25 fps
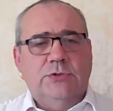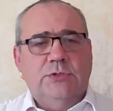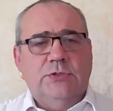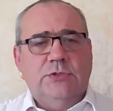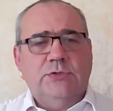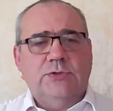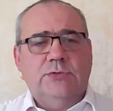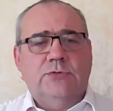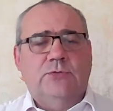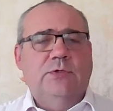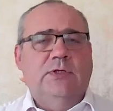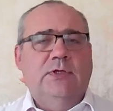
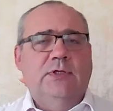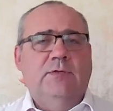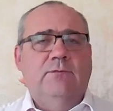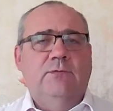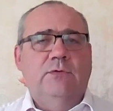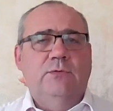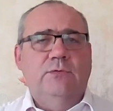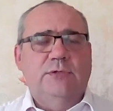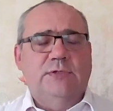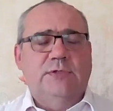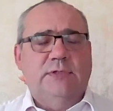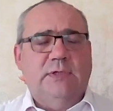Just to
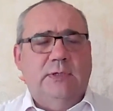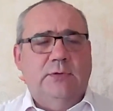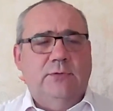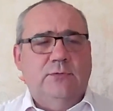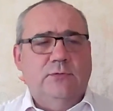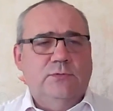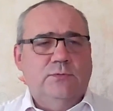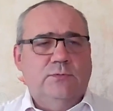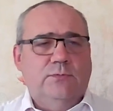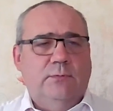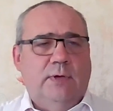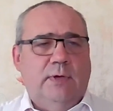give you a
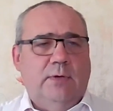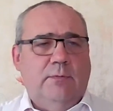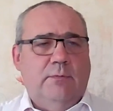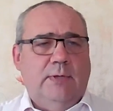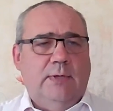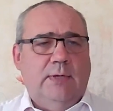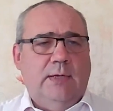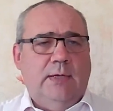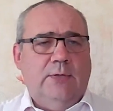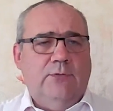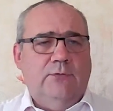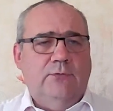status where
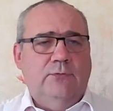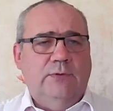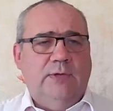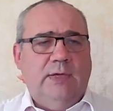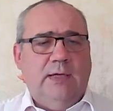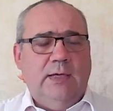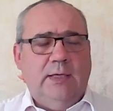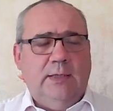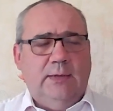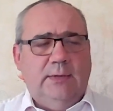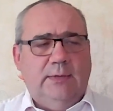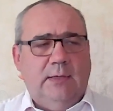we are
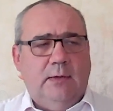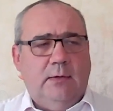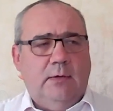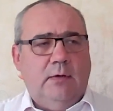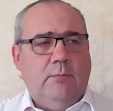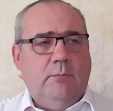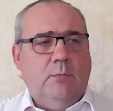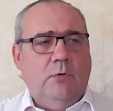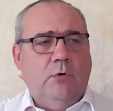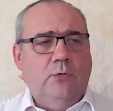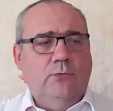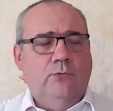today, and there
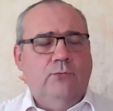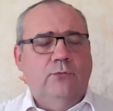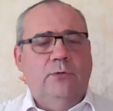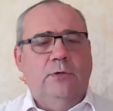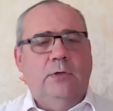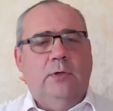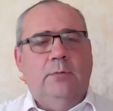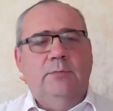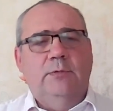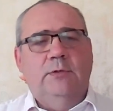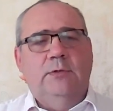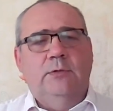are more to
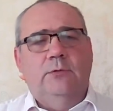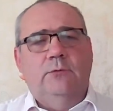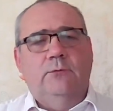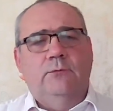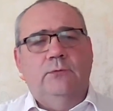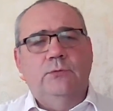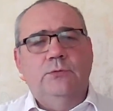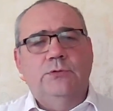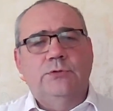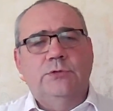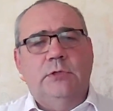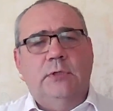come in the
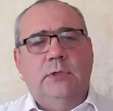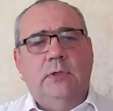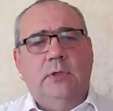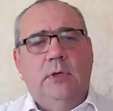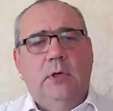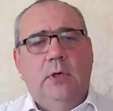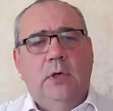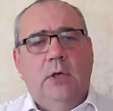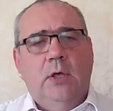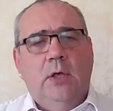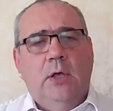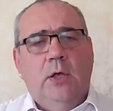future,
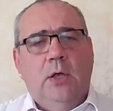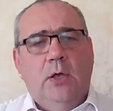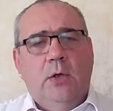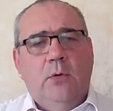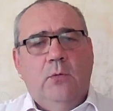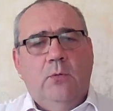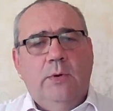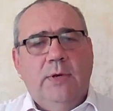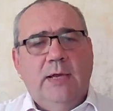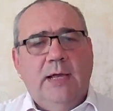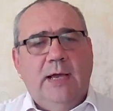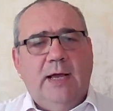
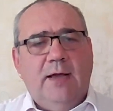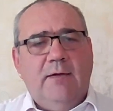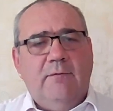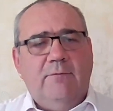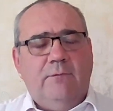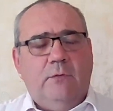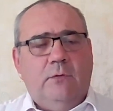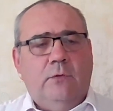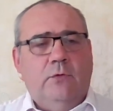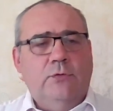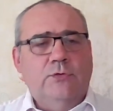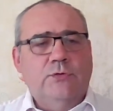we
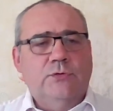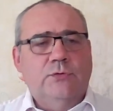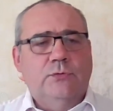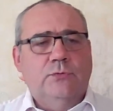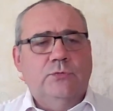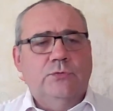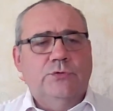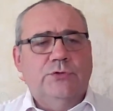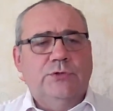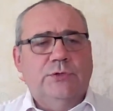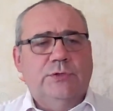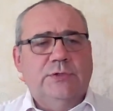have our
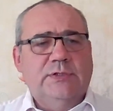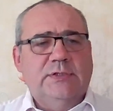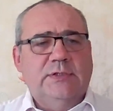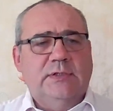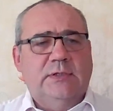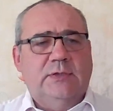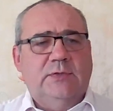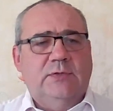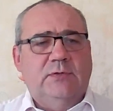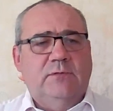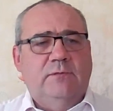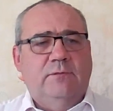solution
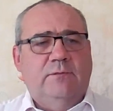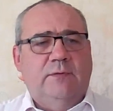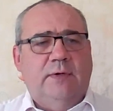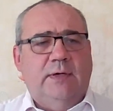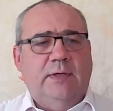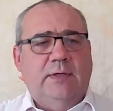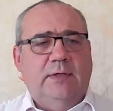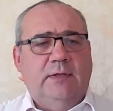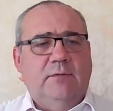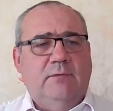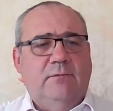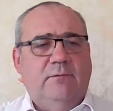
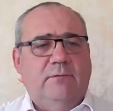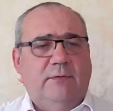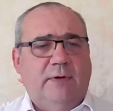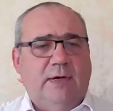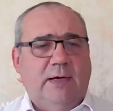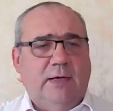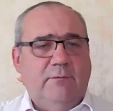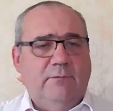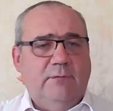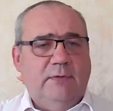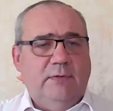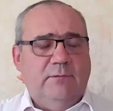certified in
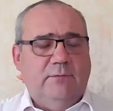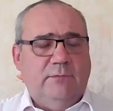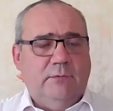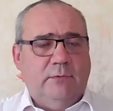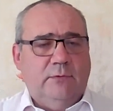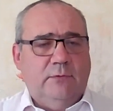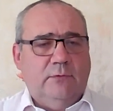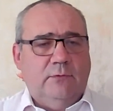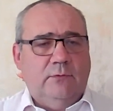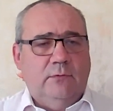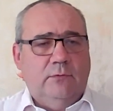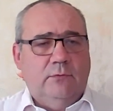5
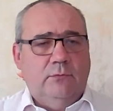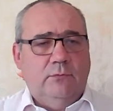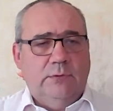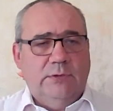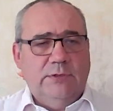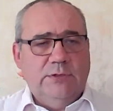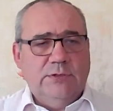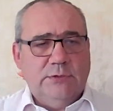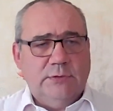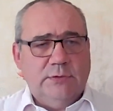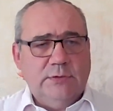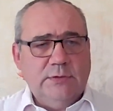different
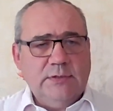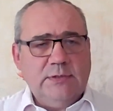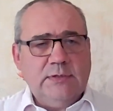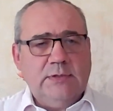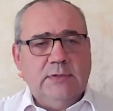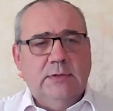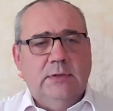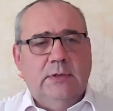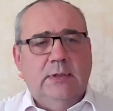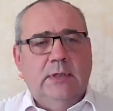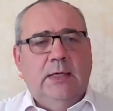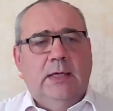
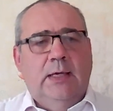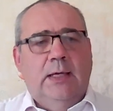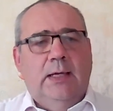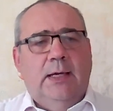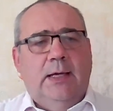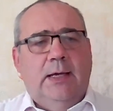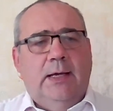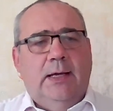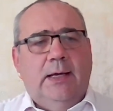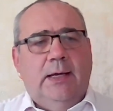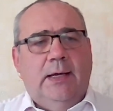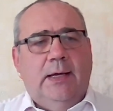regions,
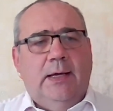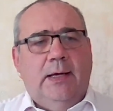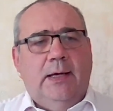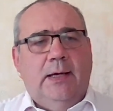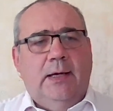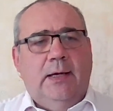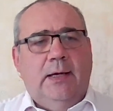2